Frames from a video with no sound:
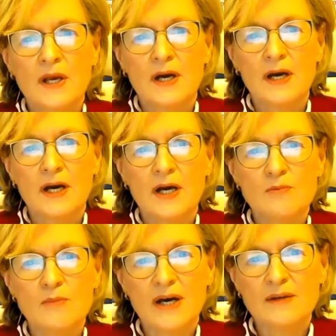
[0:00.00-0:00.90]

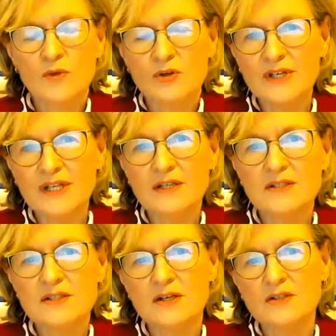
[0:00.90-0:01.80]
and we're really
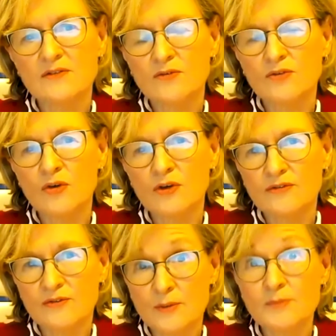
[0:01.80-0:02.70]
concerned of the role
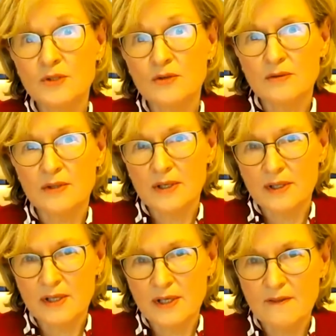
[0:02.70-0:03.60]
of crypto
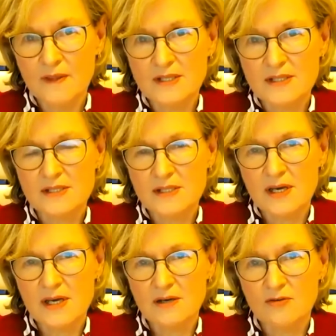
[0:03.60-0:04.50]
in this
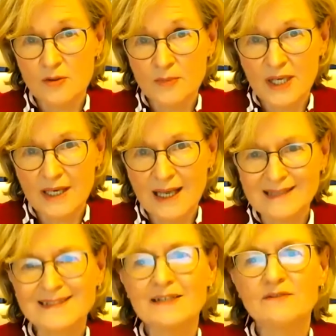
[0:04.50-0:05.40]
criminal
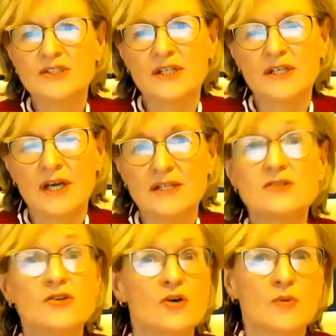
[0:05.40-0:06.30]
activity. And
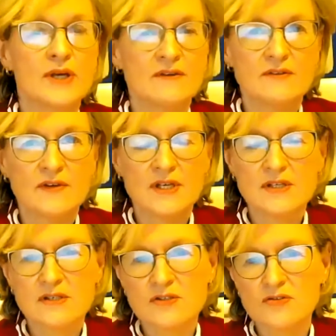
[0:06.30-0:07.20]
as you know, we have a
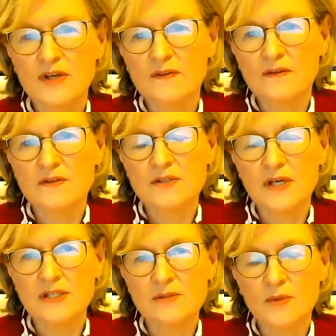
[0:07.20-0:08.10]
very strengthened
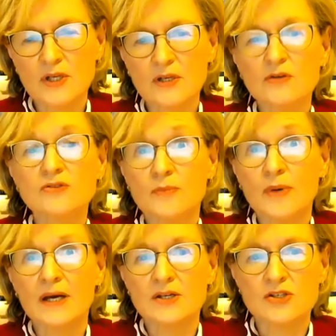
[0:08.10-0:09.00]
anti-money laundering
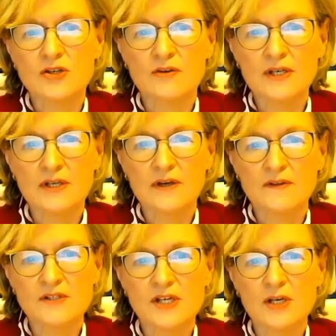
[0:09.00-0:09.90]
package currently on
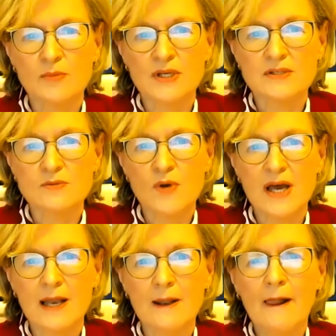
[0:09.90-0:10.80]
the table as
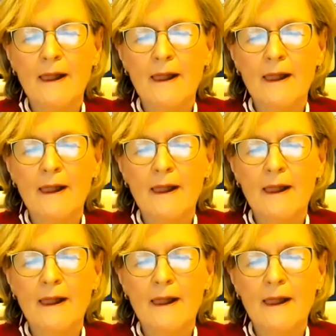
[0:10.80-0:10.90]
well.